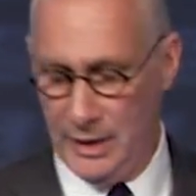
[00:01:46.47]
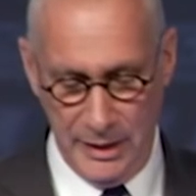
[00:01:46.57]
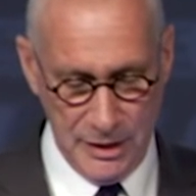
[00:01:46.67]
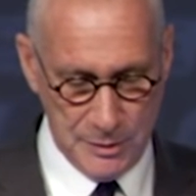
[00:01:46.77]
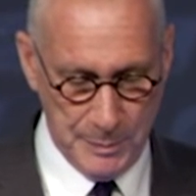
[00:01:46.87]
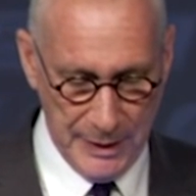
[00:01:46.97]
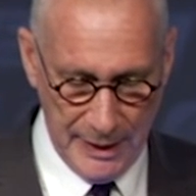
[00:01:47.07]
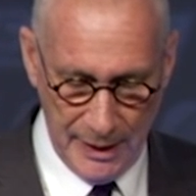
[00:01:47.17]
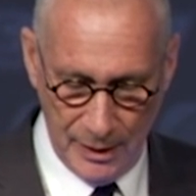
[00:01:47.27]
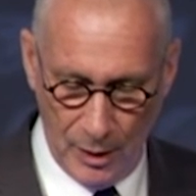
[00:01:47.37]

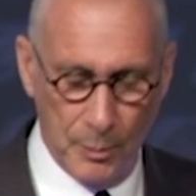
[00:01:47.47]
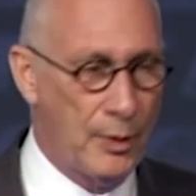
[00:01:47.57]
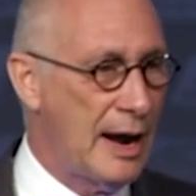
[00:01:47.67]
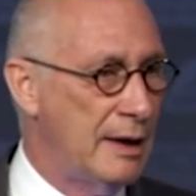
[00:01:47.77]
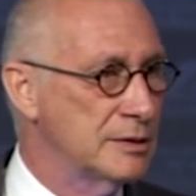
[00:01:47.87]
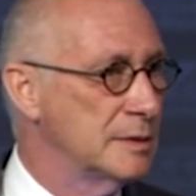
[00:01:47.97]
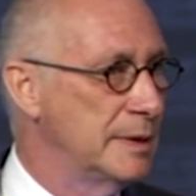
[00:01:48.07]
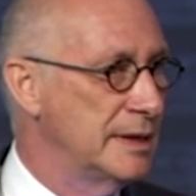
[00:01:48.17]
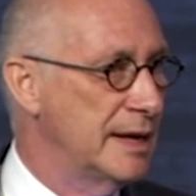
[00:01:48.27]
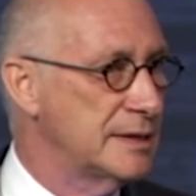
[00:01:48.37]
ESPN are proud to be
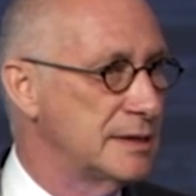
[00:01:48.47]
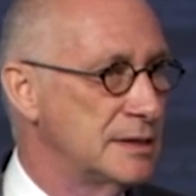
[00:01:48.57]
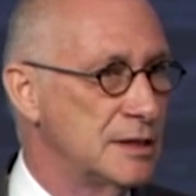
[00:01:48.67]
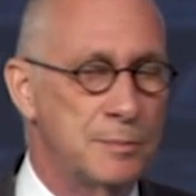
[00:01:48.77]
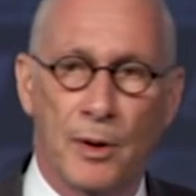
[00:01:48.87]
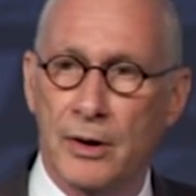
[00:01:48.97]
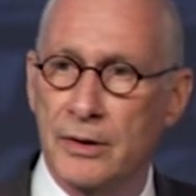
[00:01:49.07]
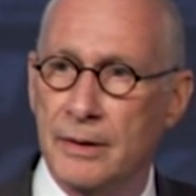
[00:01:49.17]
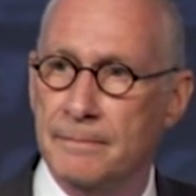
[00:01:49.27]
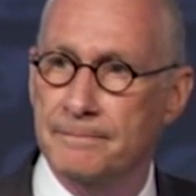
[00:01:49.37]
the ACC's partner.